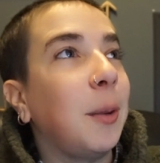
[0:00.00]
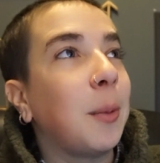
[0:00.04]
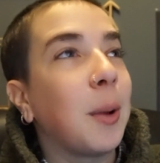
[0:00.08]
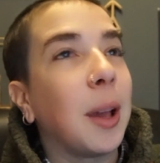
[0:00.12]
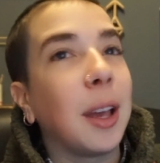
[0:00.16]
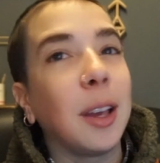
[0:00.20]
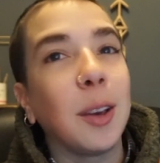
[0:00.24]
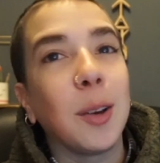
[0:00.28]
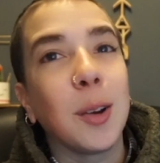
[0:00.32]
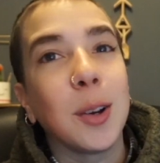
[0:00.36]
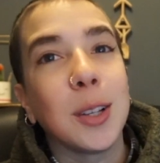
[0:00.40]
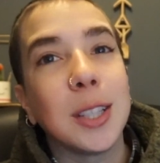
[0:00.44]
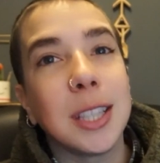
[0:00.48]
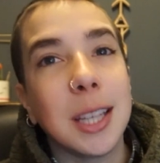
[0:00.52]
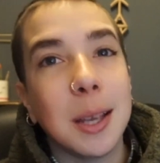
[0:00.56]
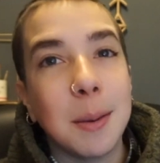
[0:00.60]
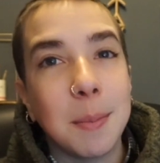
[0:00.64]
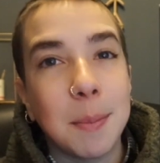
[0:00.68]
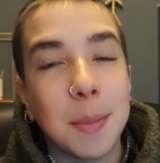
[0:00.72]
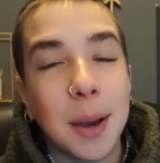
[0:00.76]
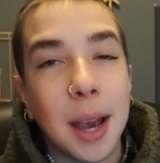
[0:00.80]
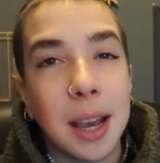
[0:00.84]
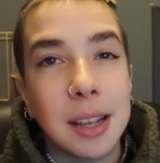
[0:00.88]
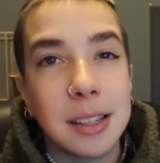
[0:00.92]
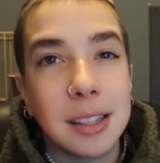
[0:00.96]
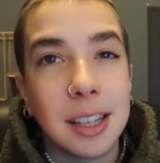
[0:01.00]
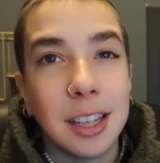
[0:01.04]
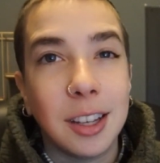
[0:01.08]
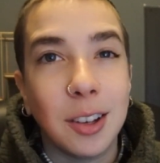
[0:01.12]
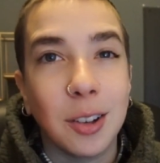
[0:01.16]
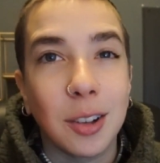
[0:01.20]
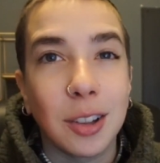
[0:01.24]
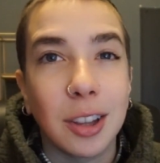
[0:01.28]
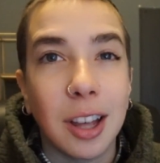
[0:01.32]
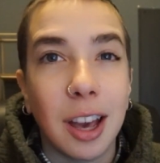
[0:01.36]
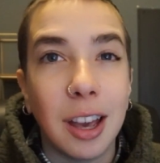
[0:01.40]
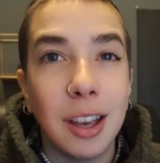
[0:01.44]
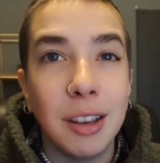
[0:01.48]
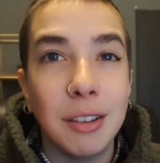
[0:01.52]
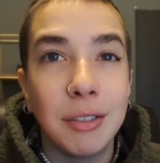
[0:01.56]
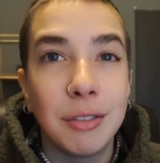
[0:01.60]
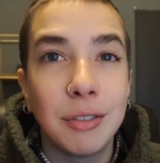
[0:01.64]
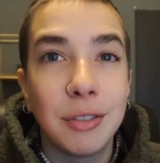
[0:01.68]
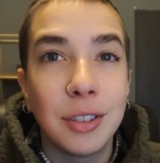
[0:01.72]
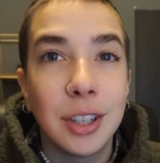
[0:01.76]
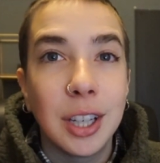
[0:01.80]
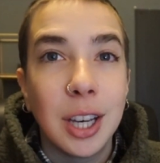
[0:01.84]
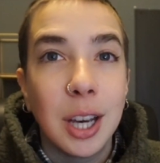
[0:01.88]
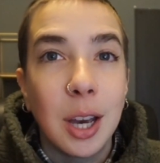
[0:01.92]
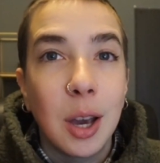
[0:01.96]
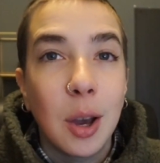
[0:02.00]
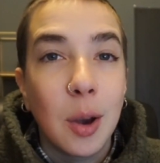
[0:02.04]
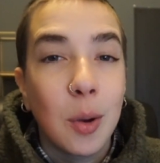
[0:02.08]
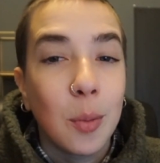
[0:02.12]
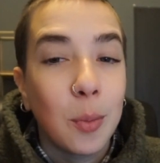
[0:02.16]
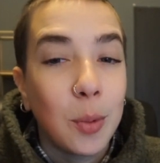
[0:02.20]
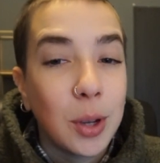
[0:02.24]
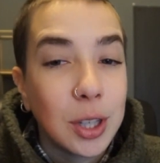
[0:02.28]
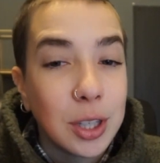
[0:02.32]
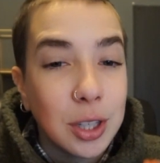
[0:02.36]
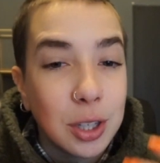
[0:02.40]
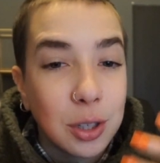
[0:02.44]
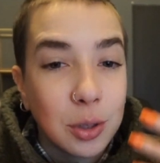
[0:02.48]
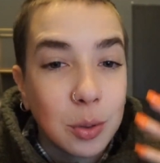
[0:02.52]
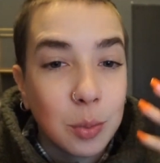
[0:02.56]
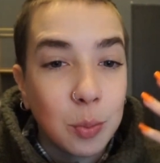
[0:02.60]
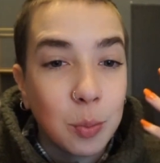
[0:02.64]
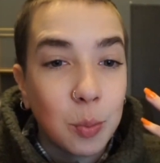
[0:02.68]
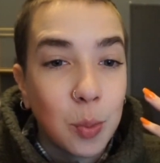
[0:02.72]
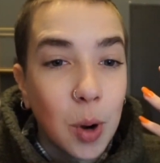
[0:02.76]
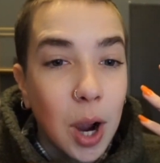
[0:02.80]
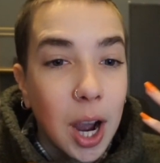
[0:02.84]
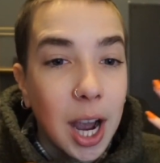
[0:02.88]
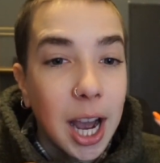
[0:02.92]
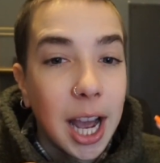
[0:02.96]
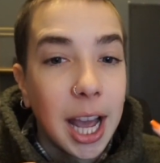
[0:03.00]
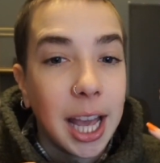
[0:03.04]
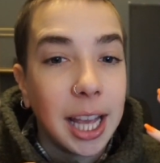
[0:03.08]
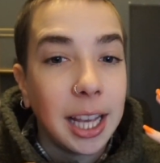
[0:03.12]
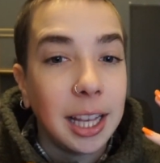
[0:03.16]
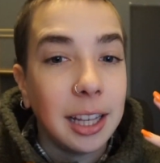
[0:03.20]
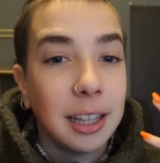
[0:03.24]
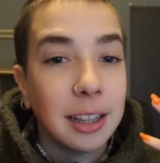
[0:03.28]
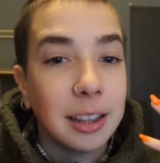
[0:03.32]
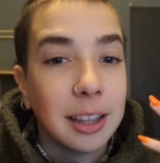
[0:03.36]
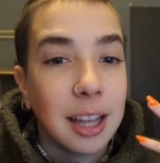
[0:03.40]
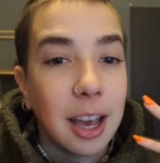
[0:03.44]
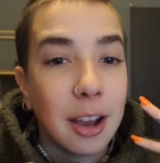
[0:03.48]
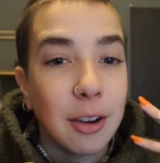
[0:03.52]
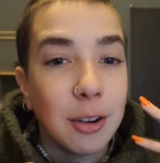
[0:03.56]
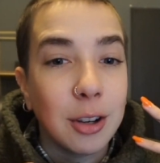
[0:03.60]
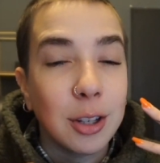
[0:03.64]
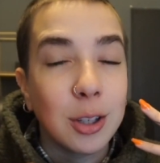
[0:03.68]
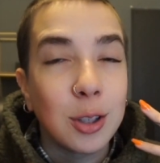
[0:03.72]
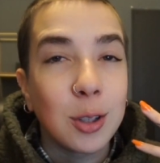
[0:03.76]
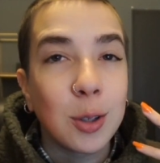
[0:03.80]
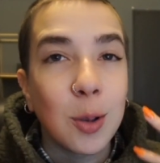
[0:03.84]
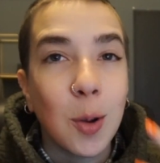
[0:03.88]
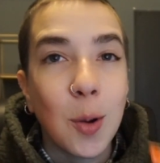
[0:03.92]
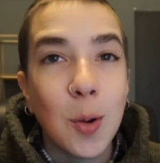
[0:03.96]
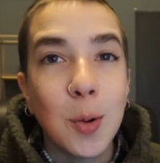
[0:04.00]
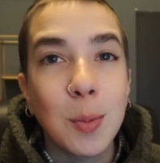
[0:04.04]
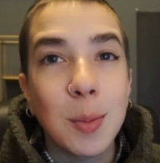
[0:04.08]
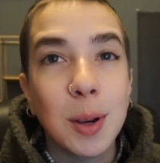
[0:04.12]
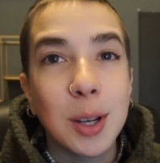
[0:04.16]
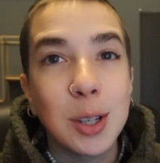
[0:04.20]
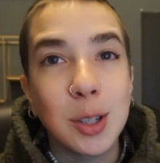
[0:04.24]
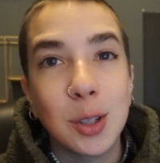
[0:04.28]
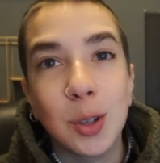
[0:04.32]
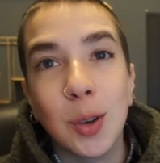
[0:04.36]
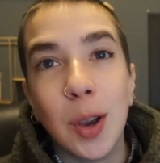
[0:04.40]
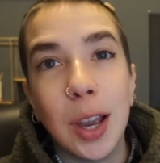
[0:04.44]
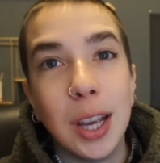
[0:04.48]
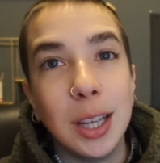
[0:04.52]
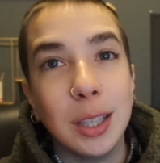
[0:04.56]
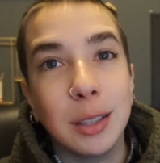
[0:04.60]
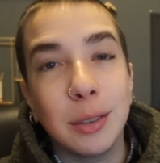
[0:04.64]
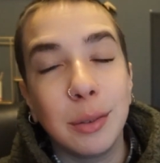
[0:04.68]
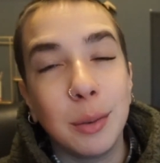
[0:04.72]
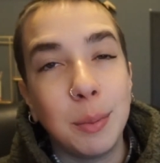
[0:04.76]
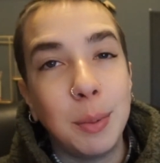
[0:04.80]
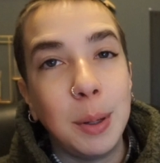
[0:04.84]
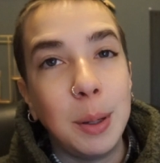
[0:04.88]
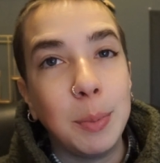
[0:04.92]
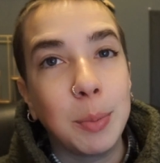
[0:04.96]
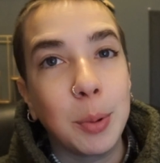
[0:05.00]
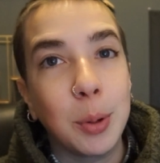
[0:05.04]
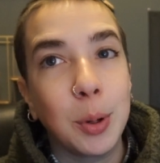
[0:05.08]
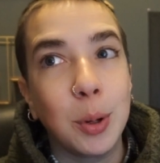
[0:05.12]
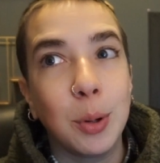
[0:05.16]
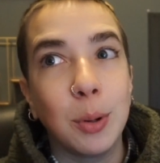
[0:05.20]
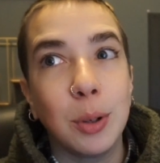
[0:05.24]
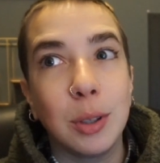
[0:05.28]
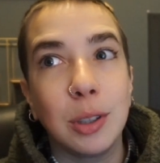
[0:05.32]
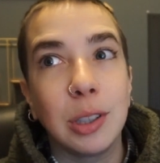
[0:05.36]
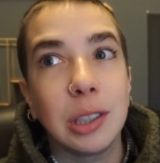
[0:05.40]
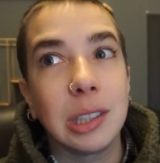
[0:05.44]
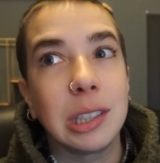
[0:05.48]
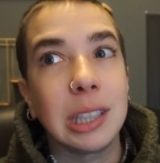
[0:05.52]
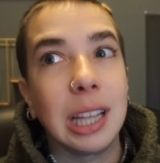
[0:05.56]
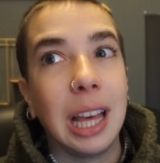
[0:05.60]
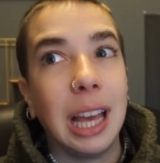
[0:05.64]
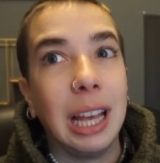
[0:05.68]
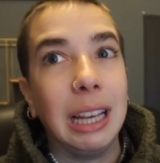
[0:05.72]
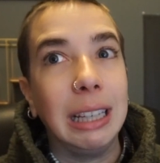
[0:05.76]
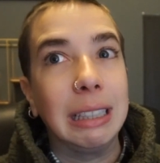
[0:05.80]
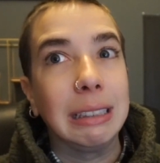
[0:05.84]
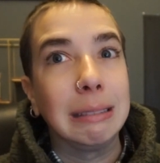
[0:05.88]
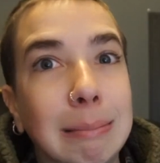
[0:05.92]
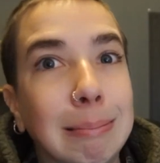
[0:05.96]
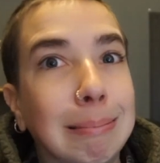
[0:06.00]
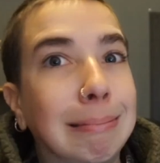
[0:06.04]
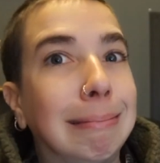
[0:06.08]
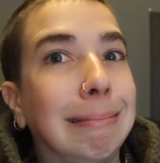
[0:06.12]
when God's impacting your life, which is why there is so much grace for people who are just like,